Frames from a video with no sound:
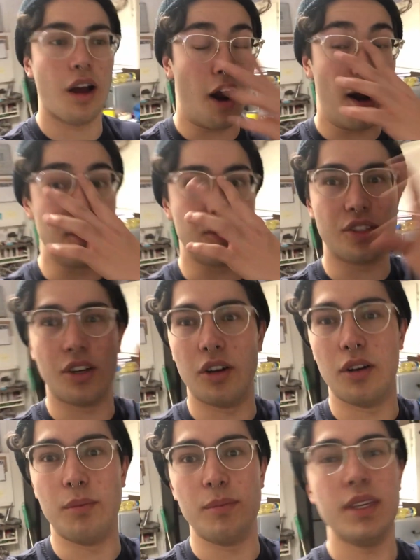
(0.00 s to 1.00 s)
All right,
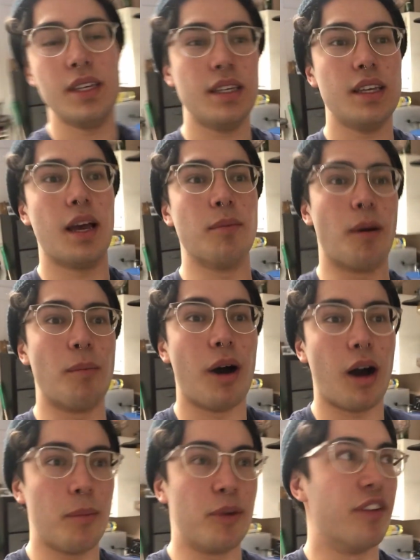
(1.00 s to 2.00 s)
so me and my
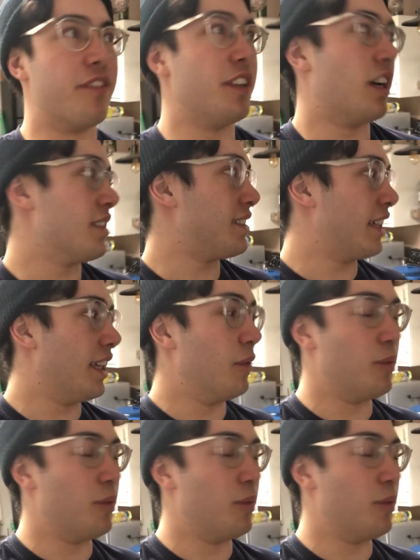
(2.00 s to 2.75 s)
mom and her fiance,